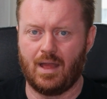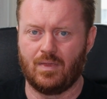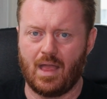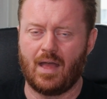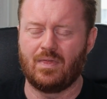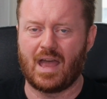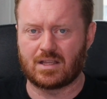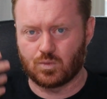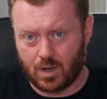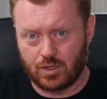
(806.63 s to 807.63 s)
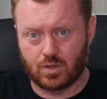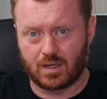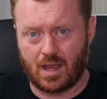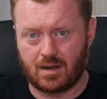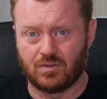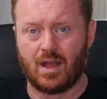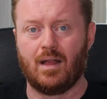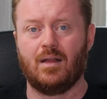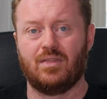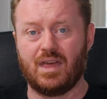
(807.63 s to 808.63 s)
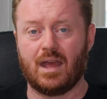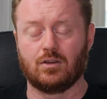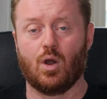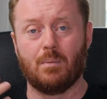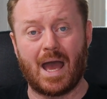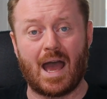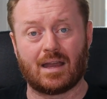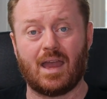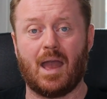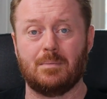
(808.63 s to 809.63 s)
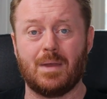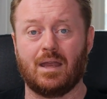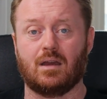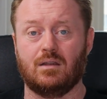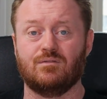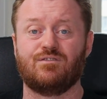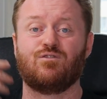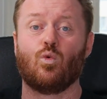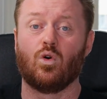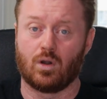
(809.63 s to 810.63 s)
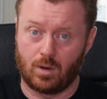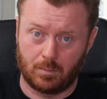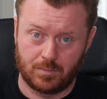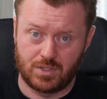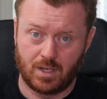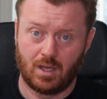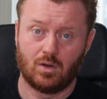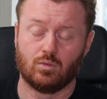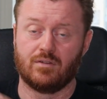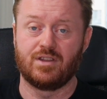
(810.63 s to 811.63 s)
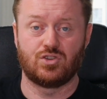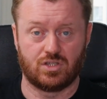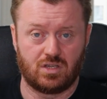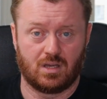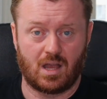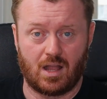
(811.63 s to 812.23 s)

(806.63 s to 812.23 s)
And, and that's where you can kind of then go back and make an informed revision to the